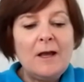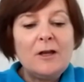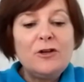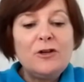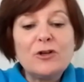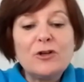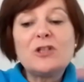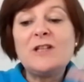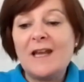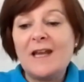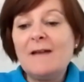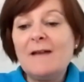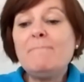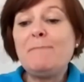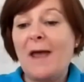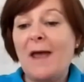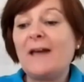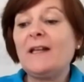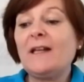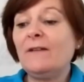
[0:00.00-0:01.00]
you're seeing
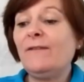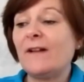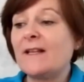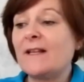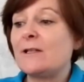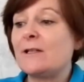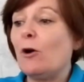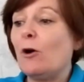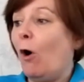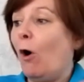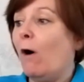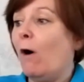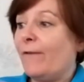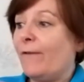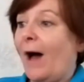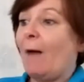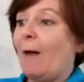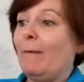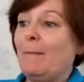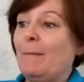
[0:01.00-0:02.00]
benefits of
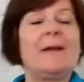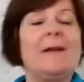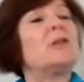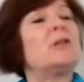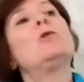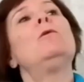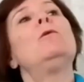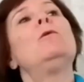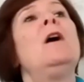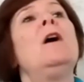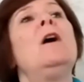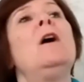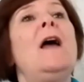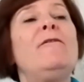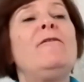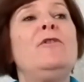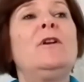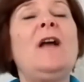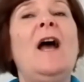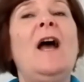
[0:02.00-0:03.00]
that wee bit. So if
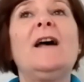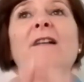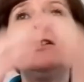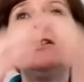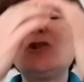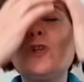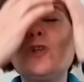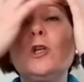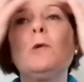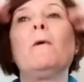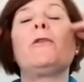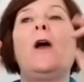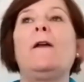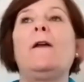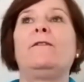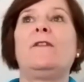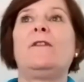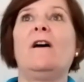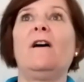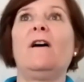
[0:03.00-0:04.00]
you can't do
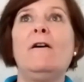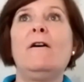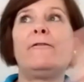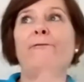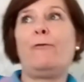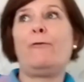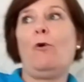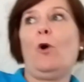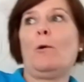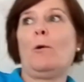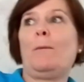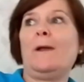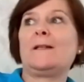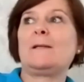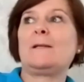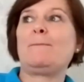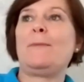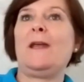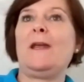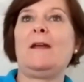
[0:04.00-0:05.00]
without the four bits
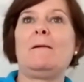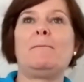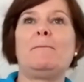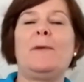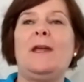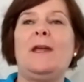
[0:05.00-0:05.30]
of bread